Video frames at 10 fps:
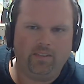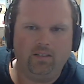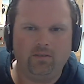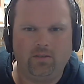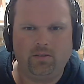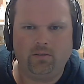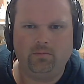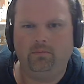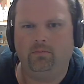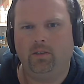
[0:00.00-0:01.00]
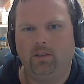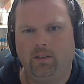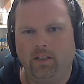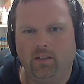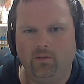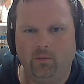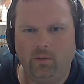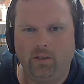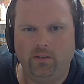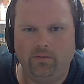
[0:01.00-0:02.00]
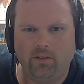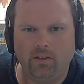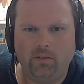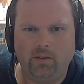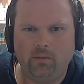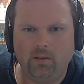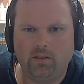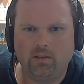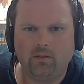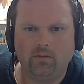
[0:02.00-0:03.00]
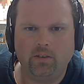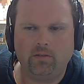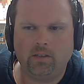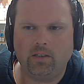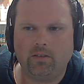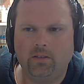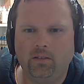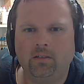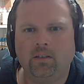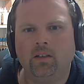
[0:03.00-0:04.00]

It was really kind of a weird flavor to be single flavor testing.